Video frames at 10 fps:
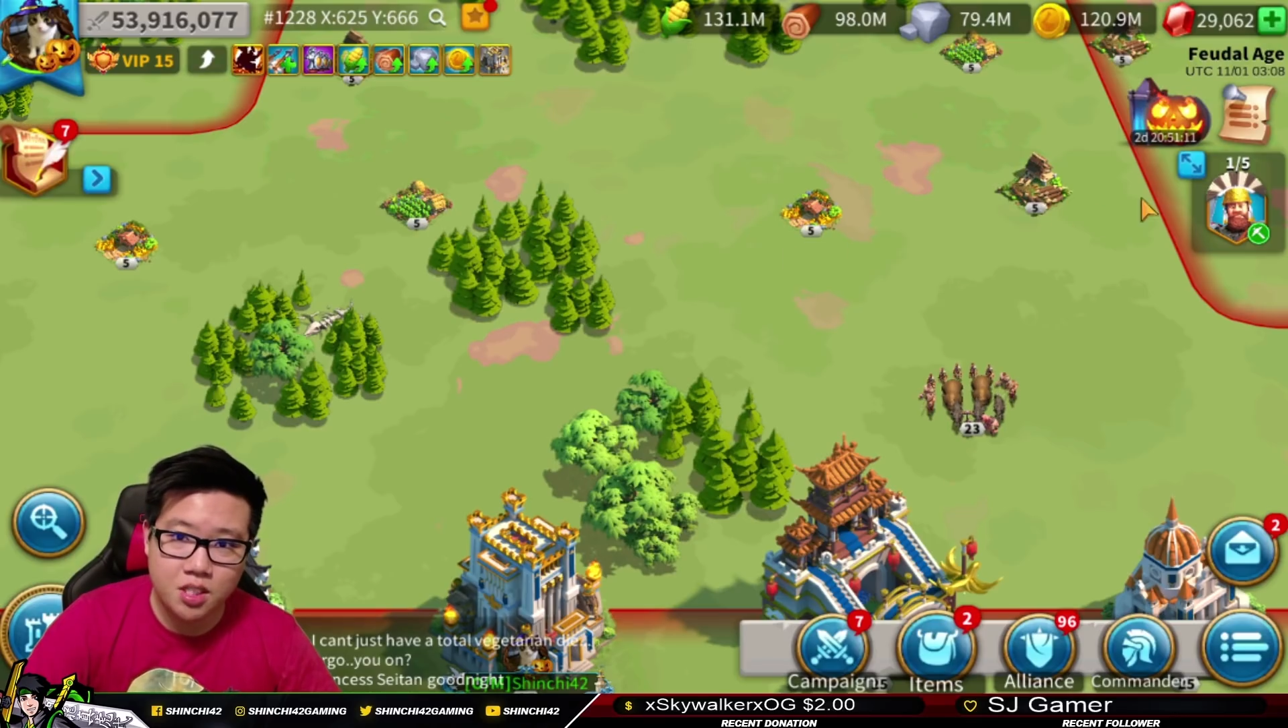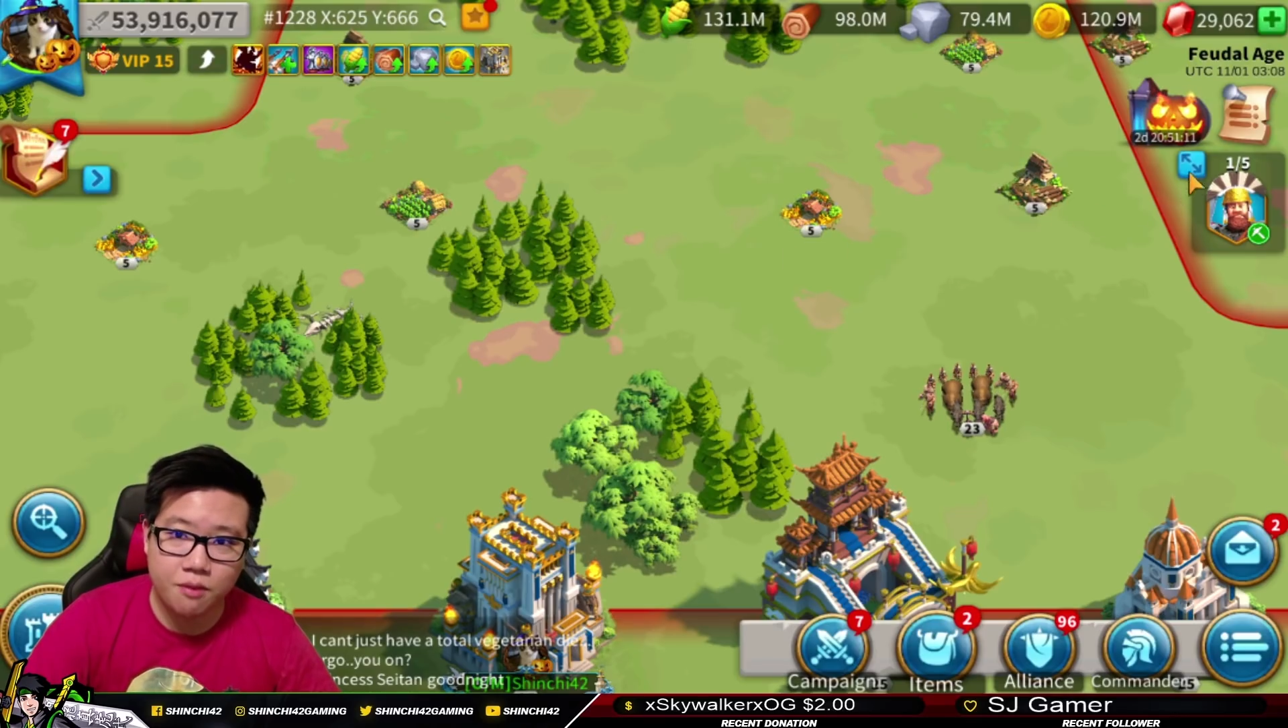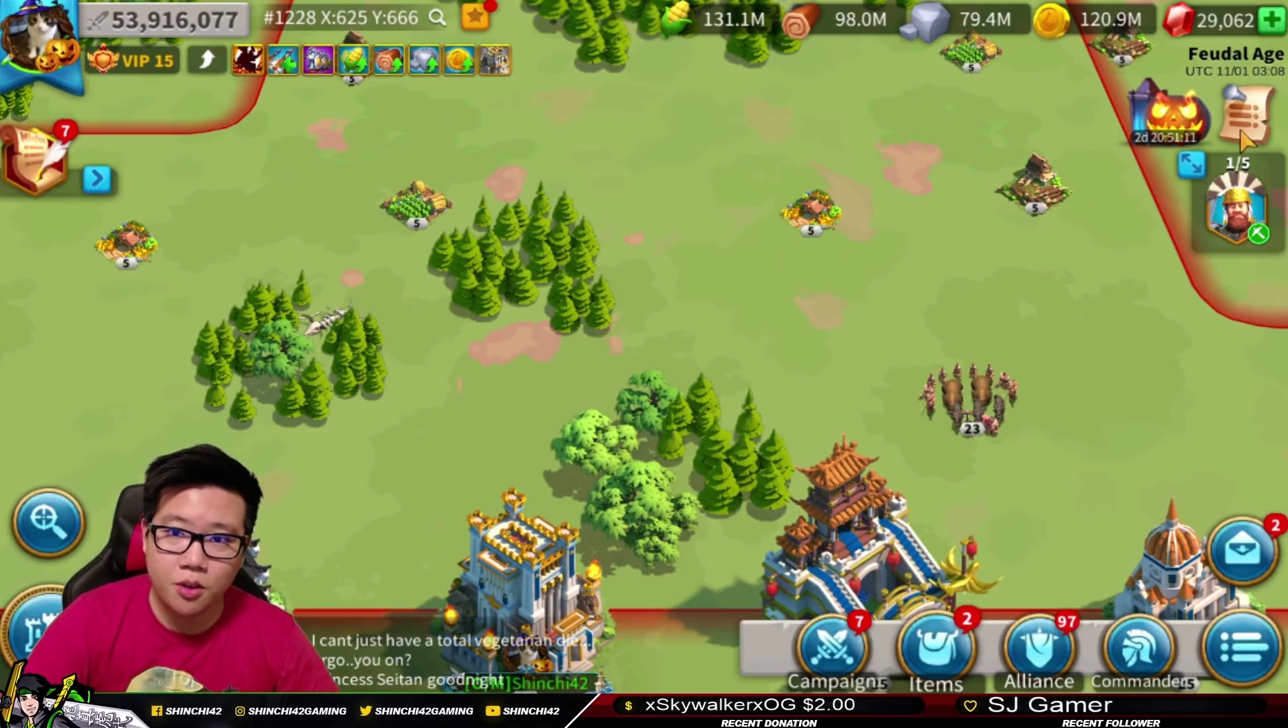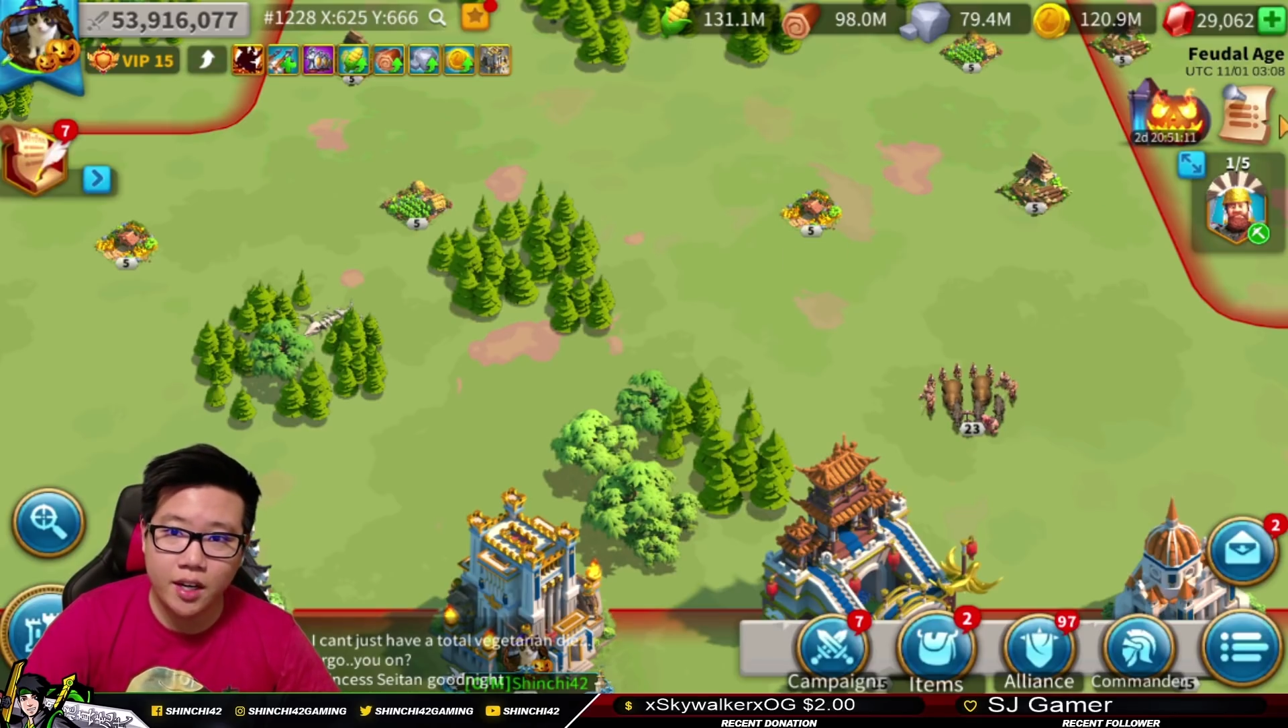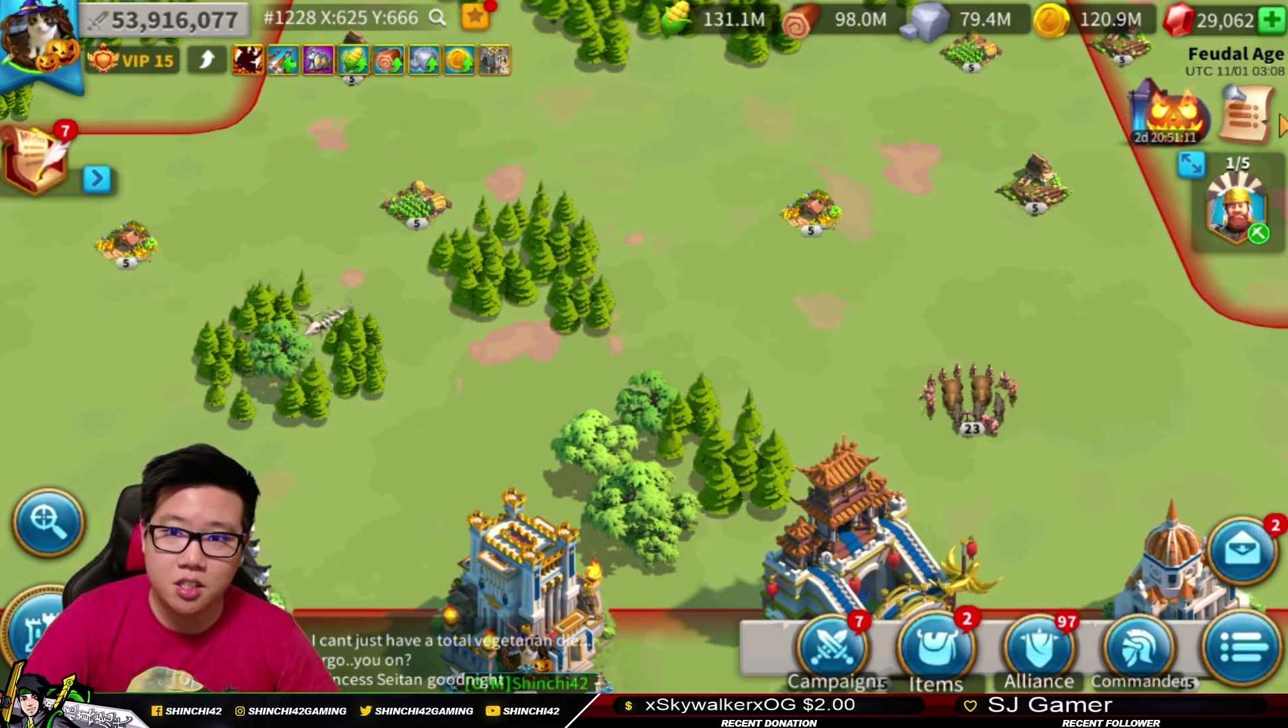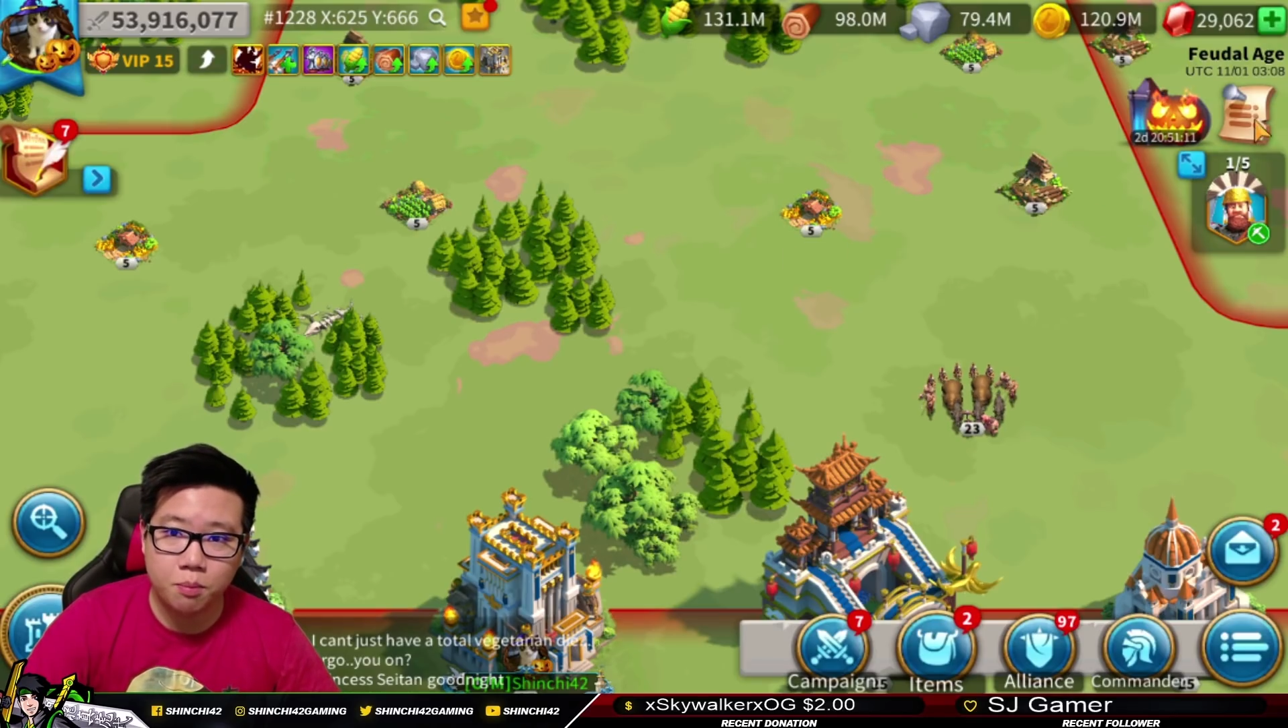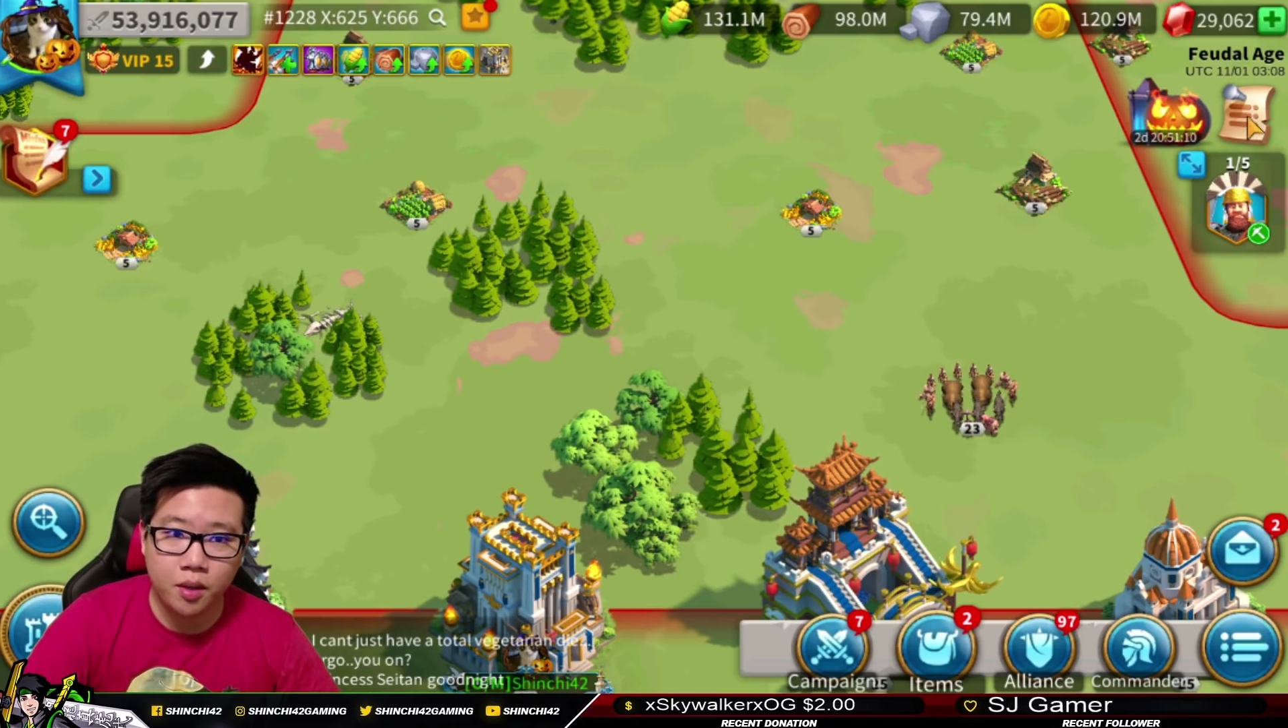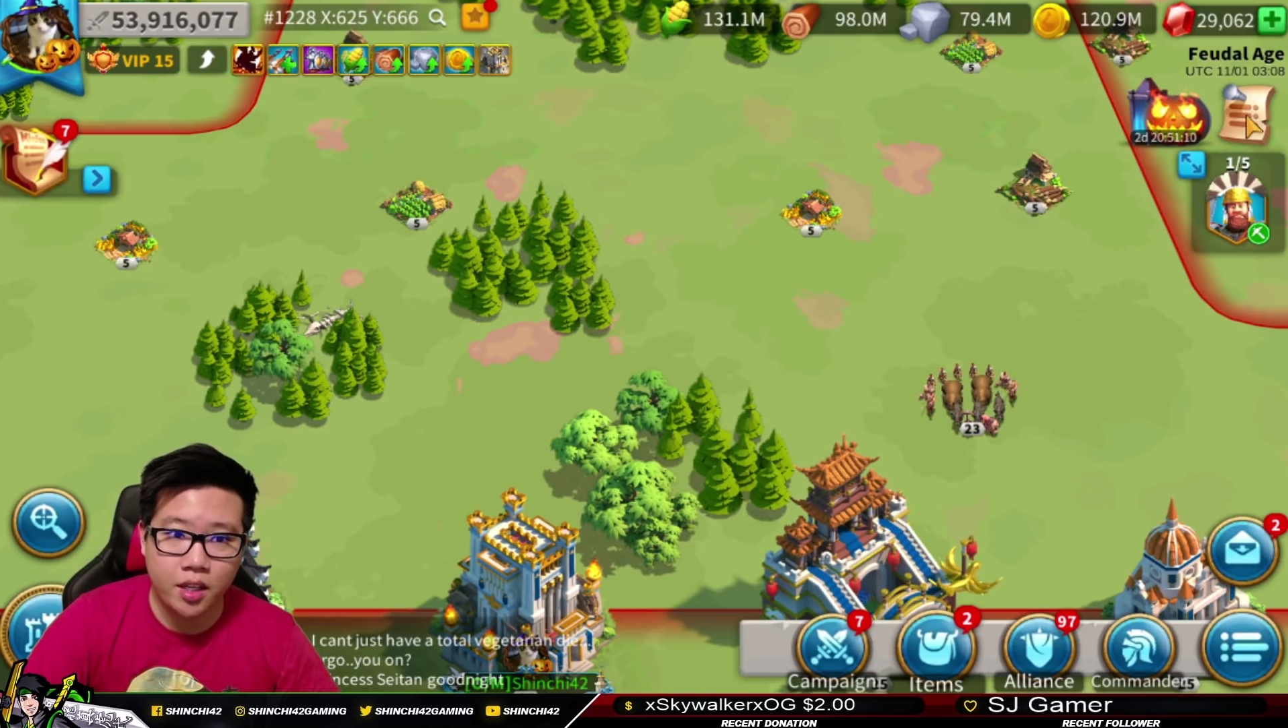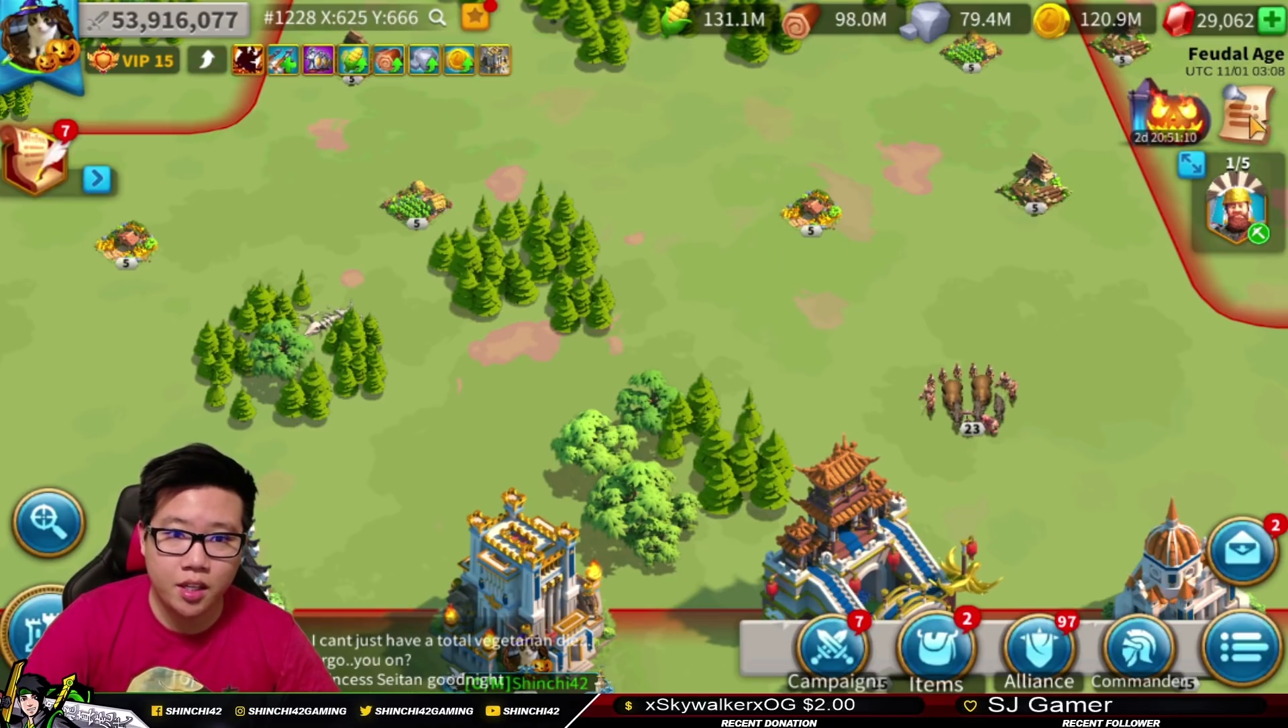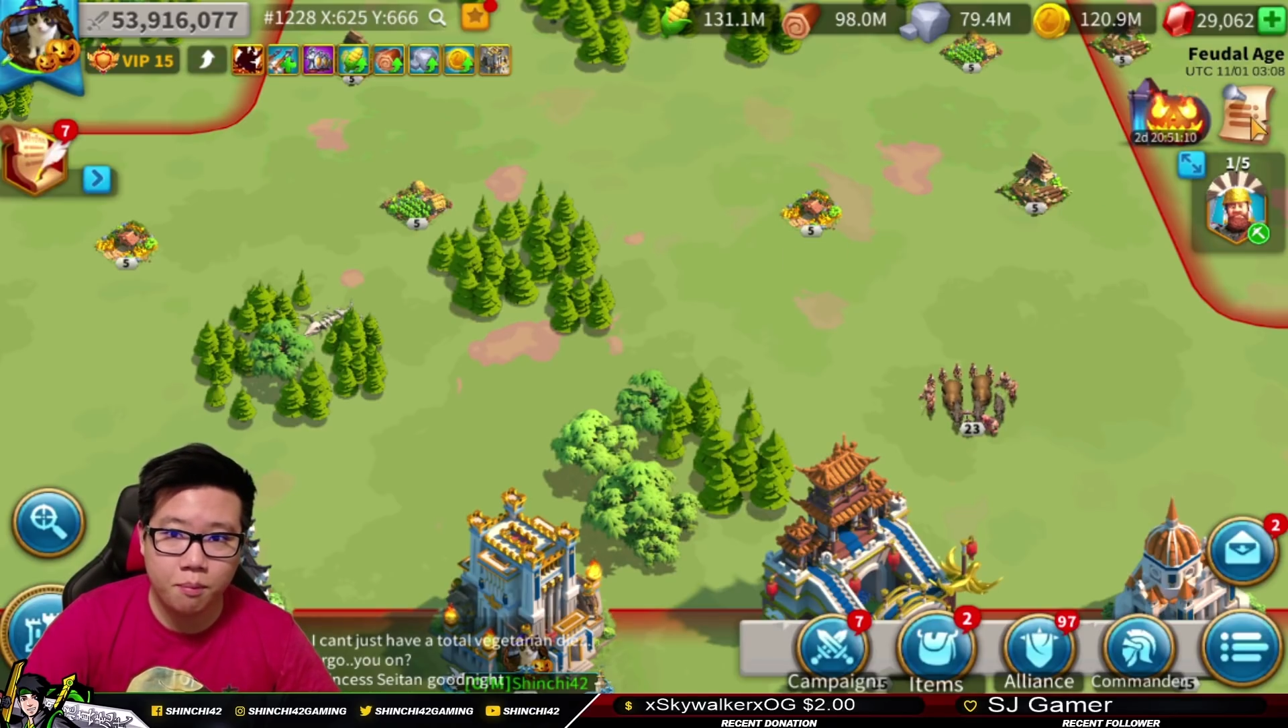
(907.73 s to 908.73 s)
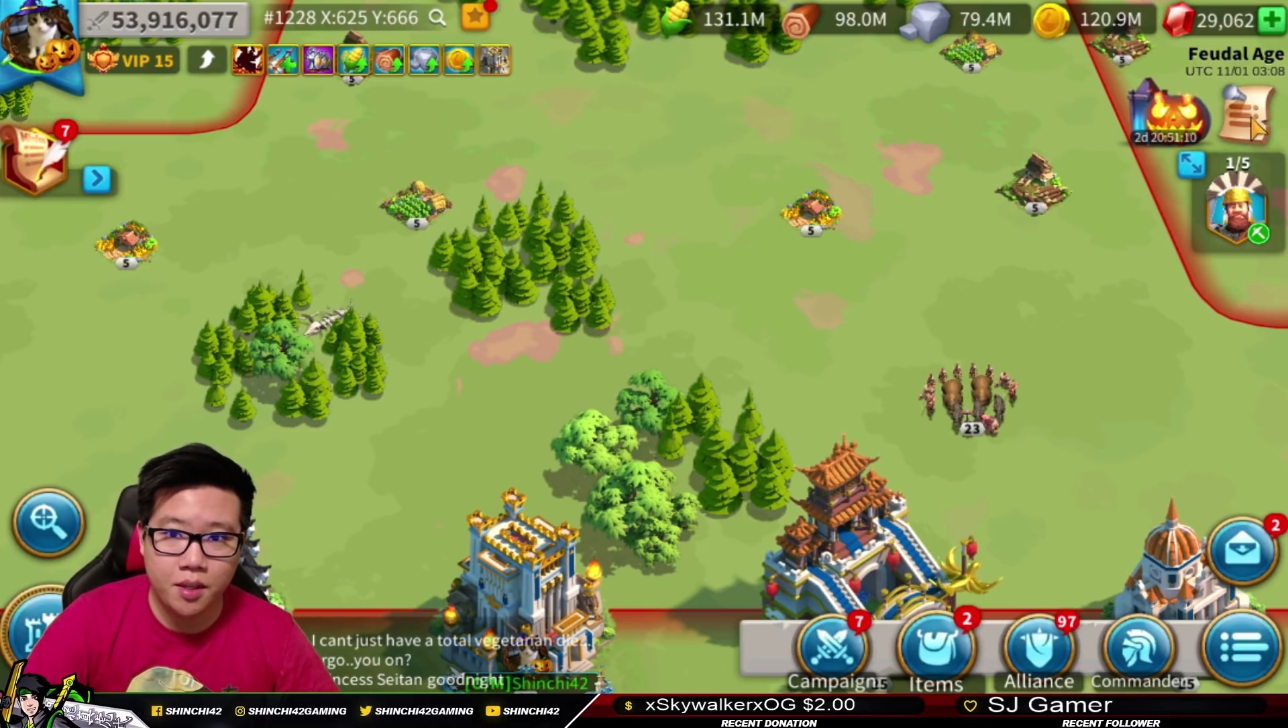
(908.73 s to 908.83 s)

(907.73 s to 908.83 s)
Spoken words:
if you guys are playing